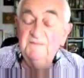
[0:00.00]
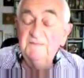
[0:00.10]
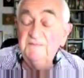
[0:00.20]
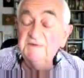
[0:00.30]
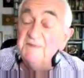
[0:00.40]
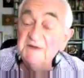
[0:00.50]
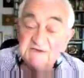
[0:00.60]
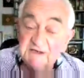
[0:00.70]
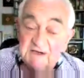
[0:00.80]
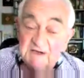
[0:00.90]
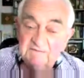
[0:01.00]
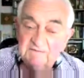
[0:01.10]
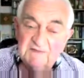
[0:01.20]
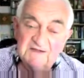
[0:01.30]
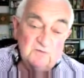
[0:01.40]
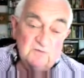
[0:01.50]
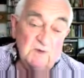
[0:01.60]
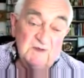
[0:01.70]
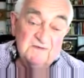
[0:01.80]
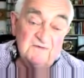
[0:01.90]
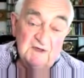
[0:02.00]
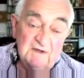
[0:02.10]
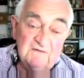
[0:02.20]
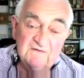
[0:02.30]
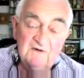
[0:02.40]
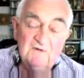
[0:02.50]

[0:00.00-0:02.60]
domestically. That's one thing. So,